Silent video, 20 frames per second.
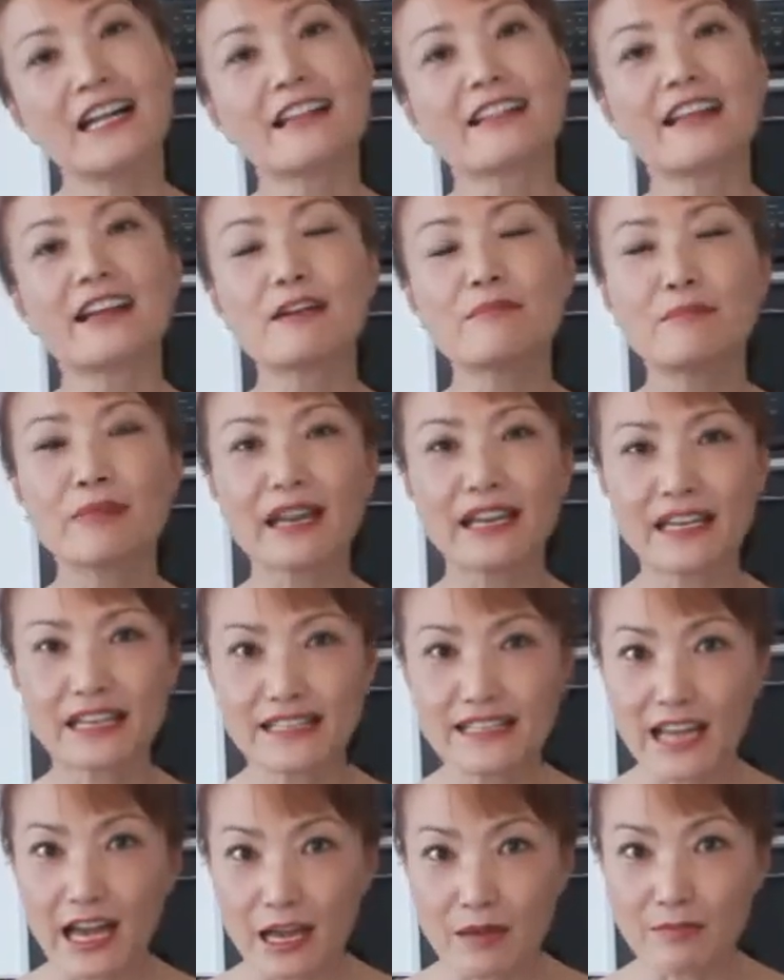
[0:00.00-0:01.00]
There are many
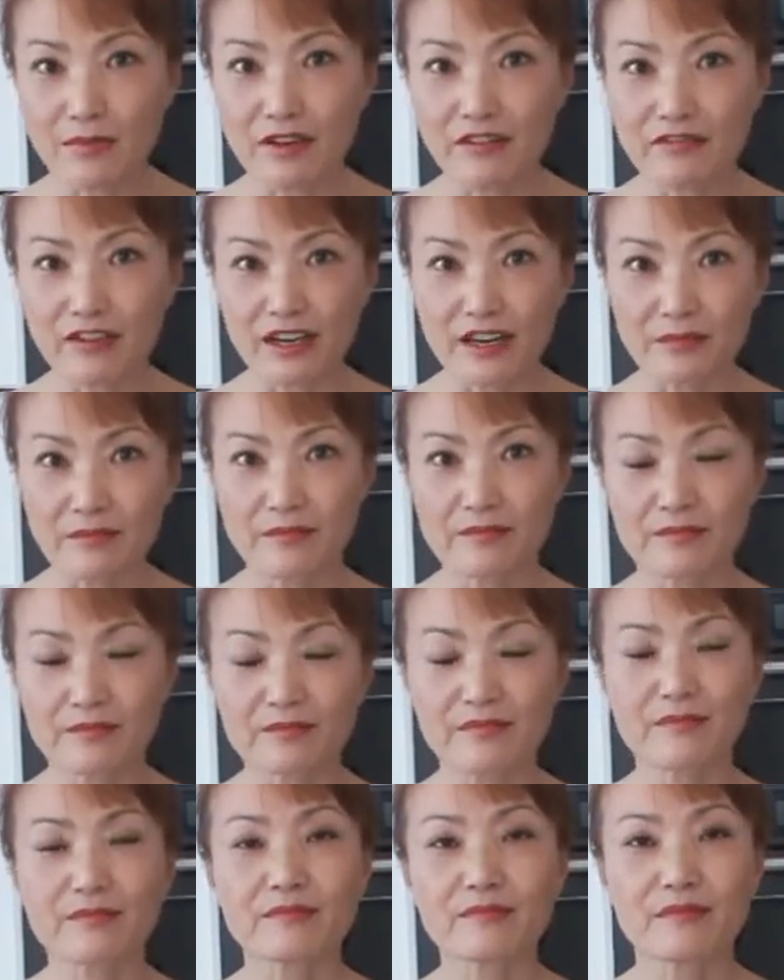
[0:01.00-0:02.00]
types of
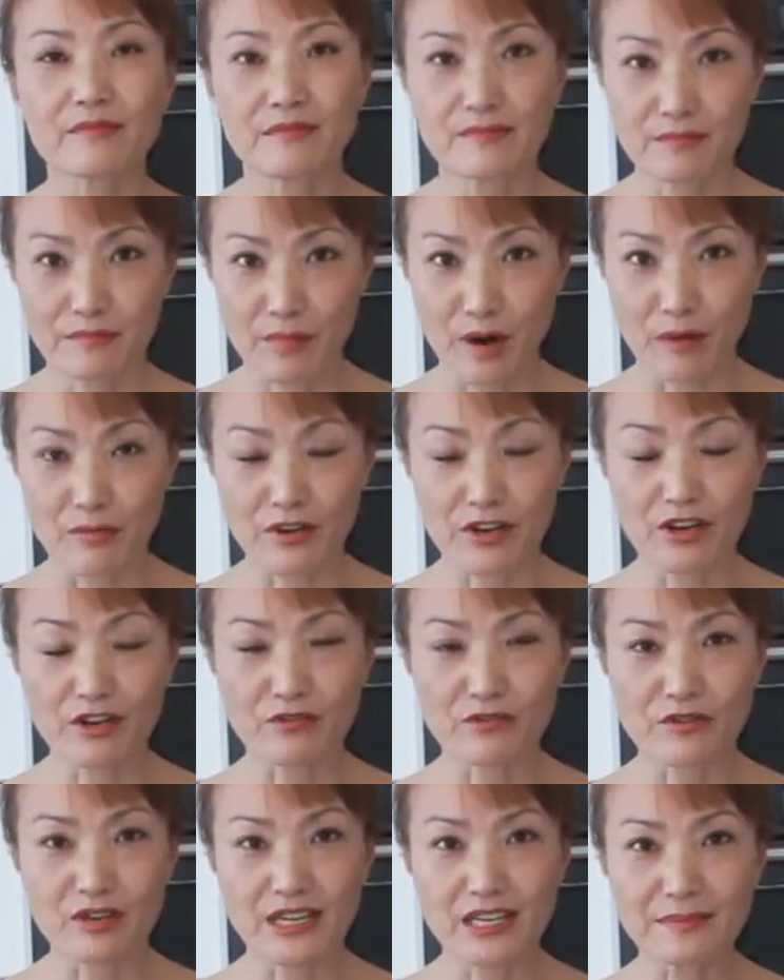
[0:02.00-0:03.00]
barbecue
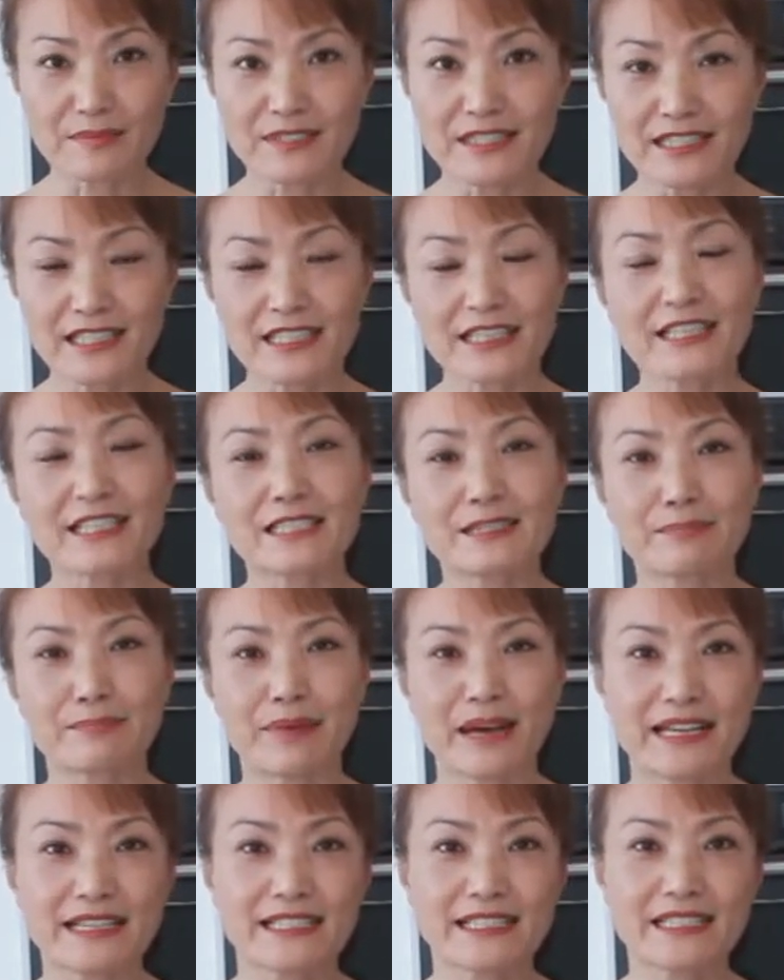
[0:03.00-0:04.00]
ribs,
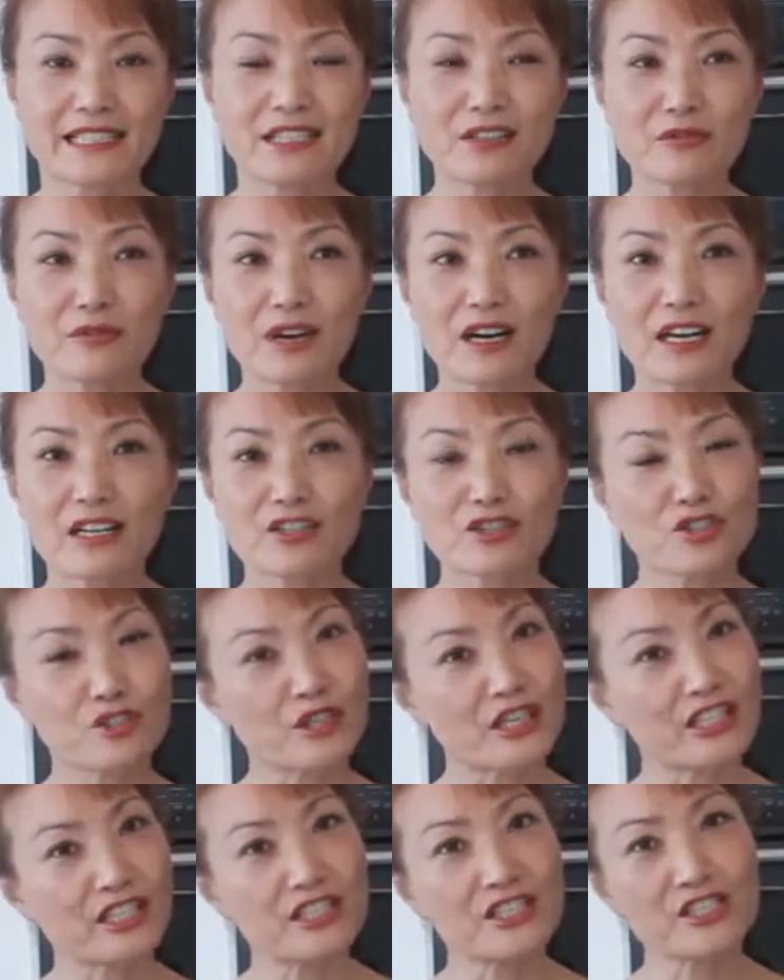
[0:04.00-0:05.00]
spicy one,
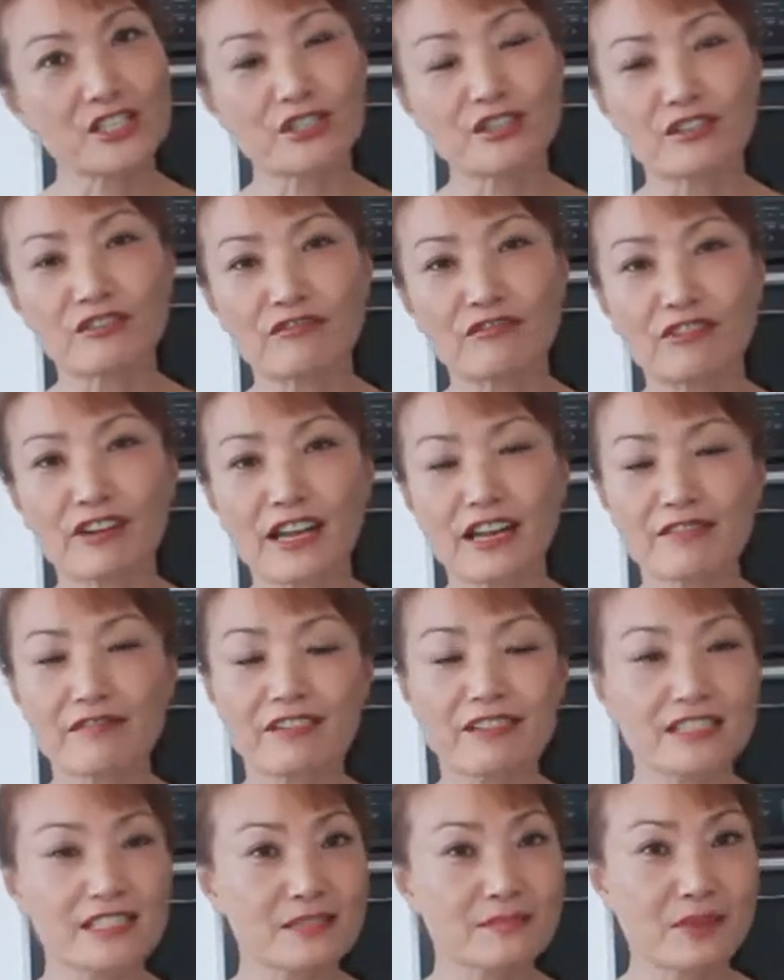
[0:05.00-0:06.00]
traditional
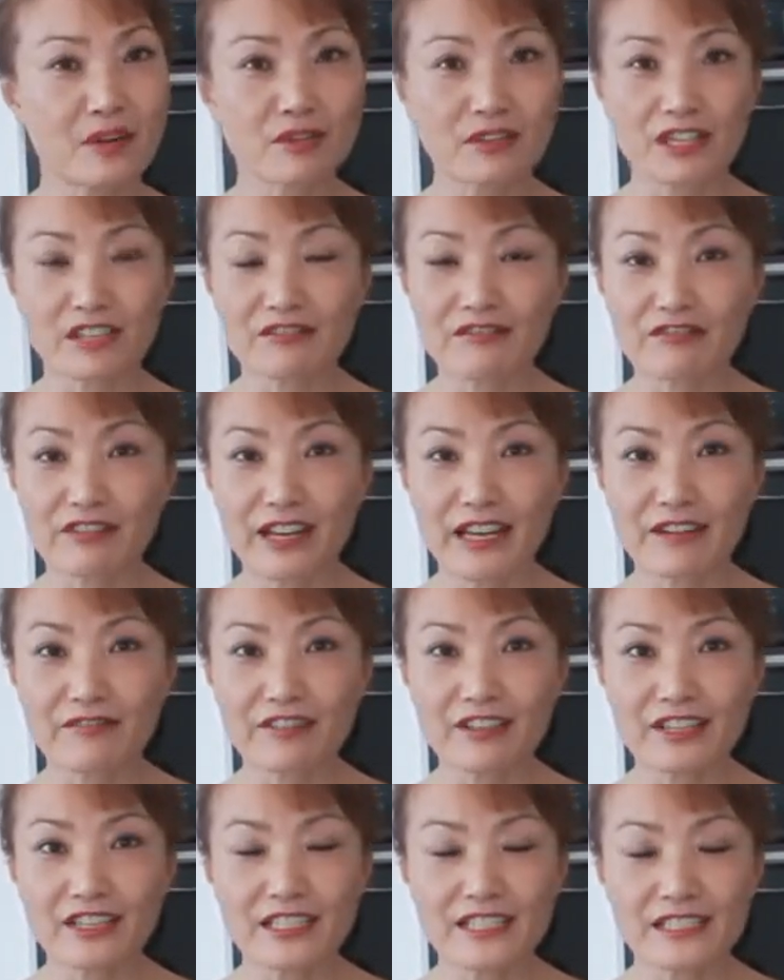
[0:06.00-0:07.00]
flavors, smoky
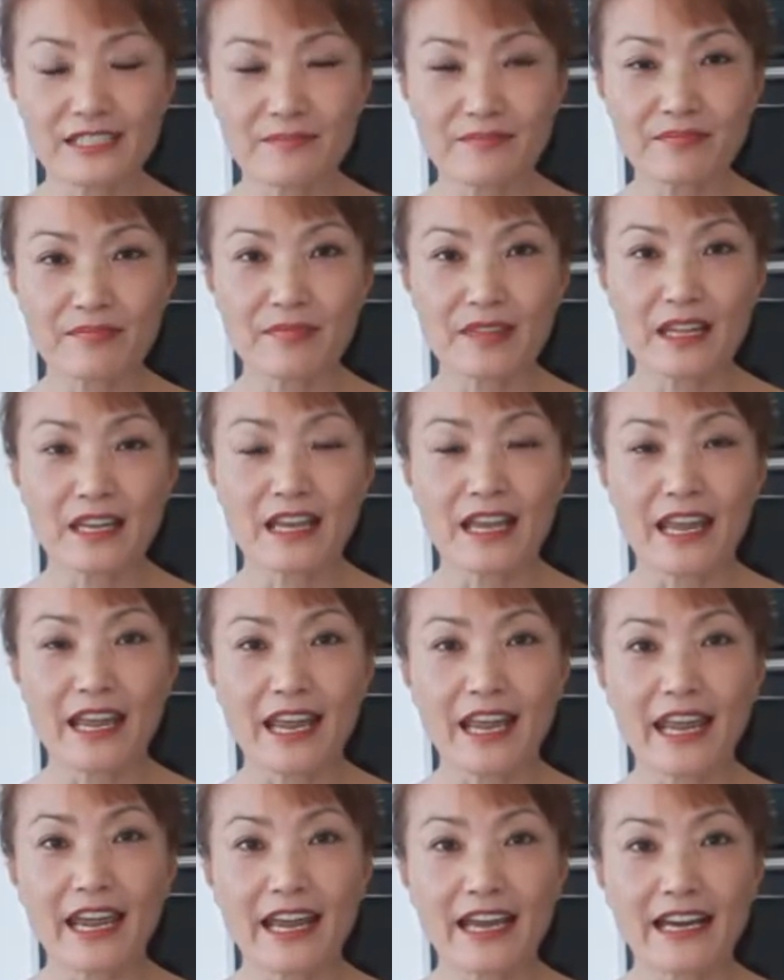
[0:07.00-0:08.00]
flavors,
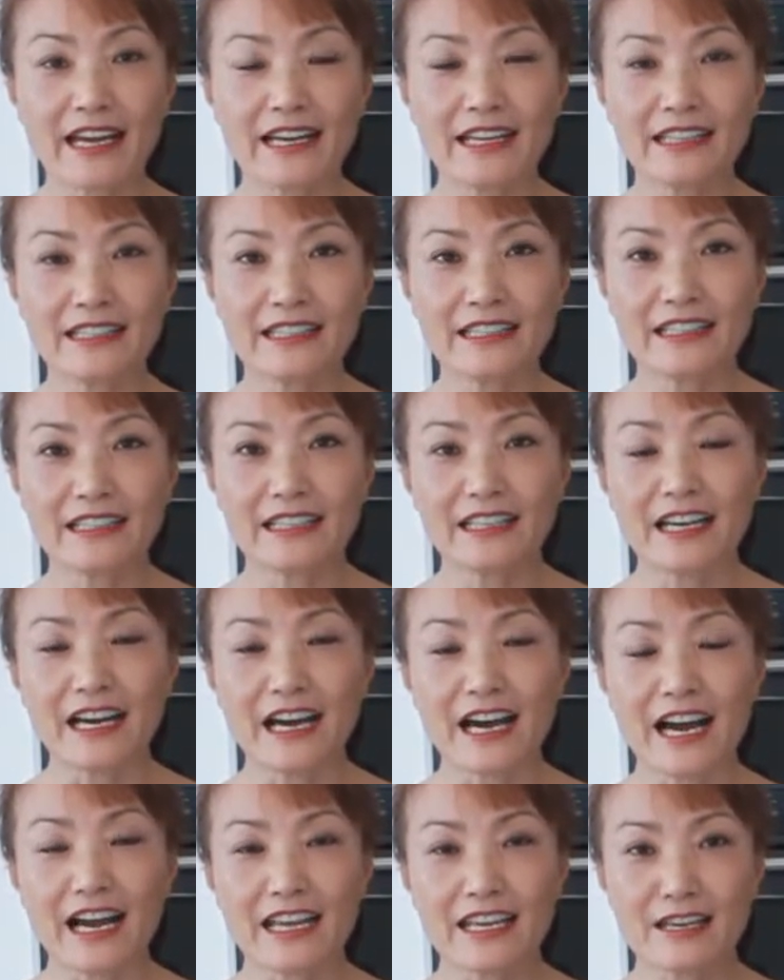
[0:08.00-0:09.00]
and
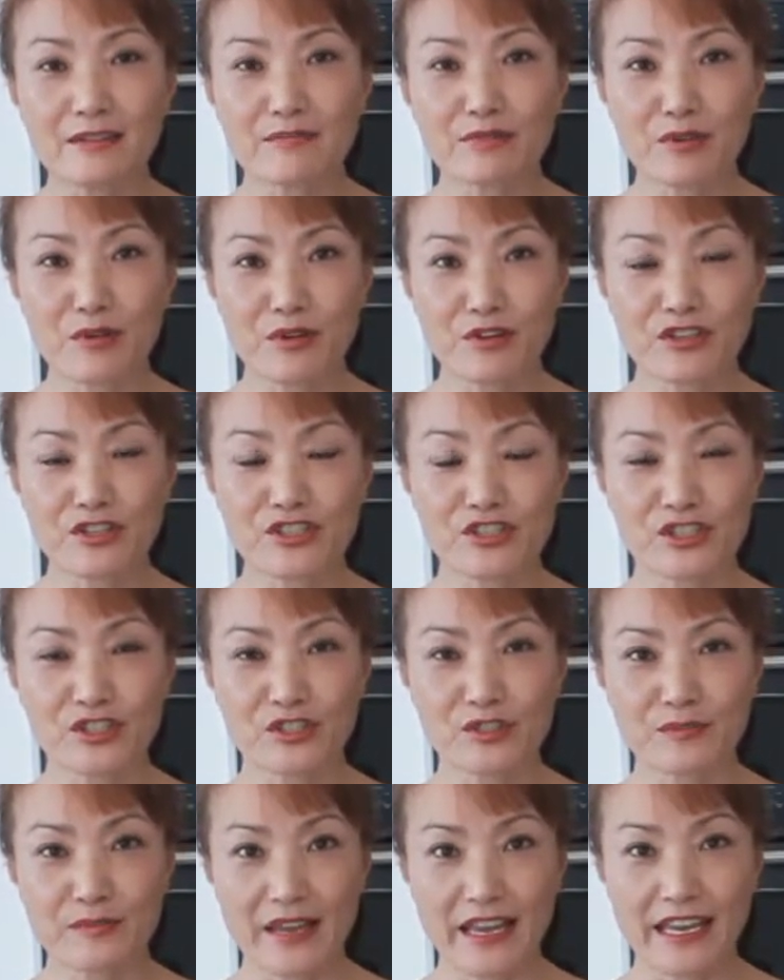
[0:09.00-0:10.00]
I am going to
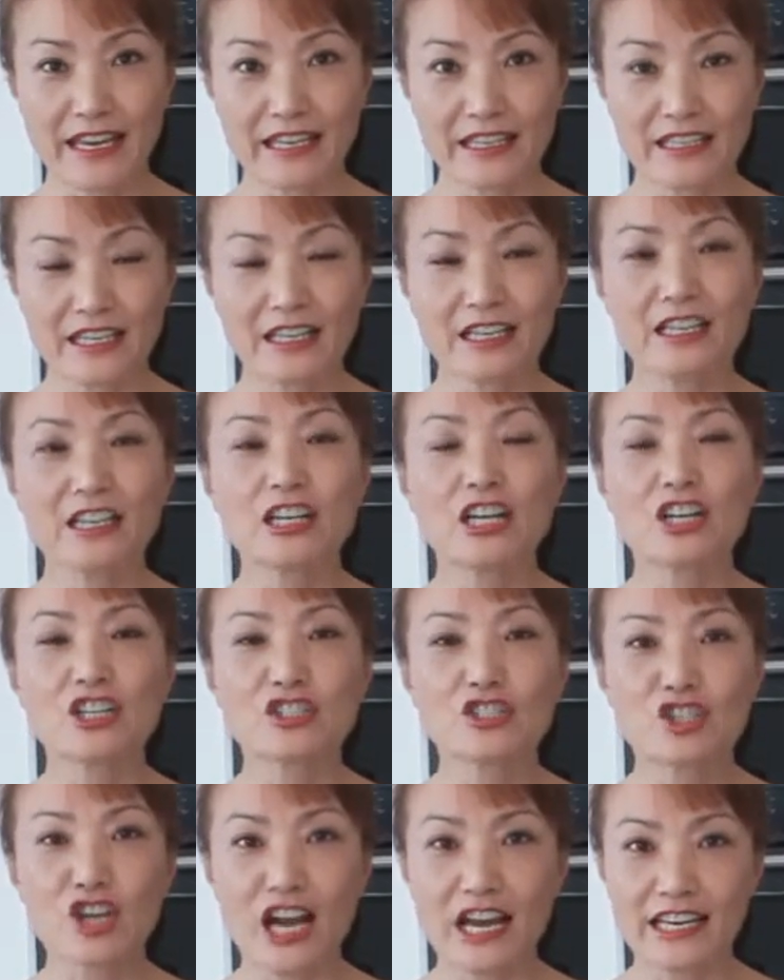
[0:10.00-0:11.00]
make
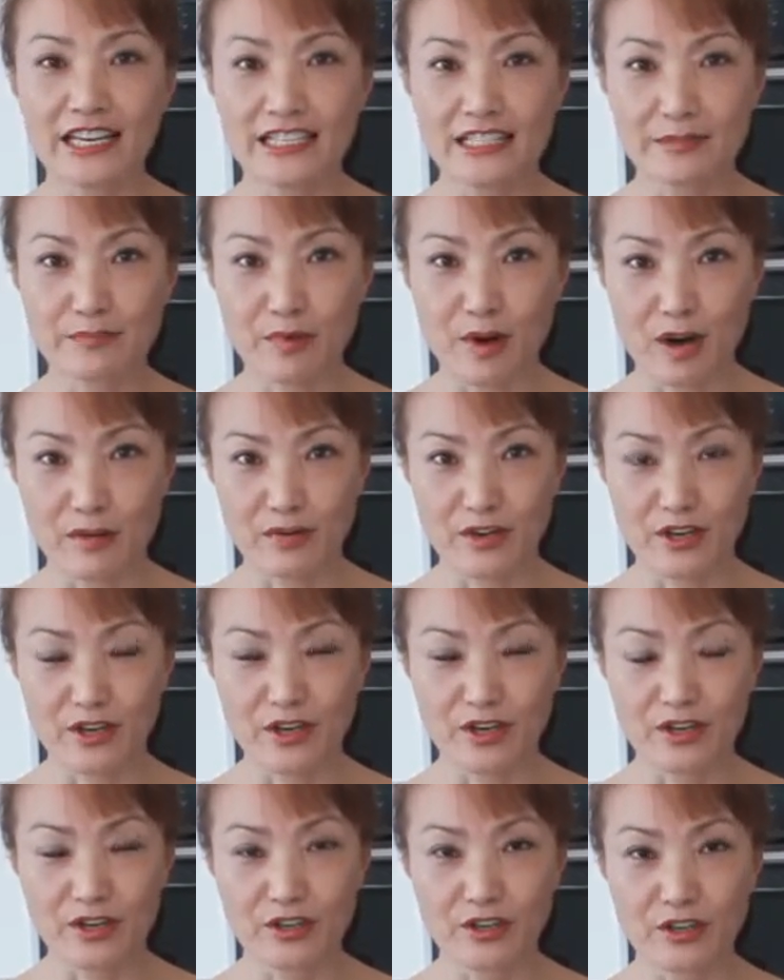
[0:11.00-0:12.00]
Chinese
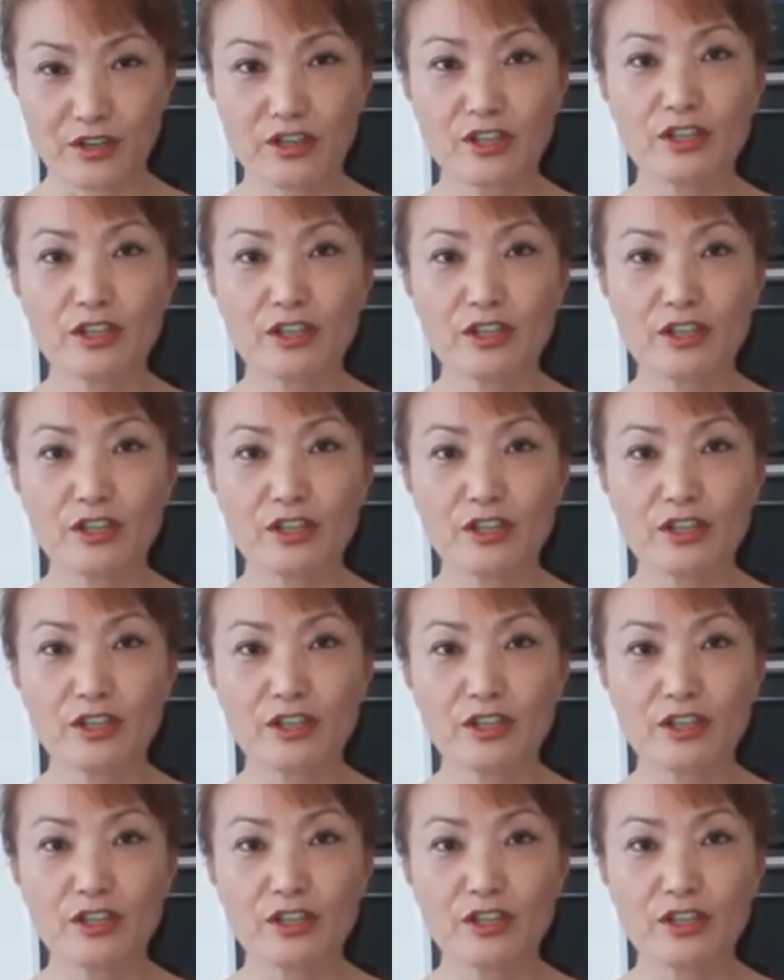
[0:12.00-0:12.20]
barbecue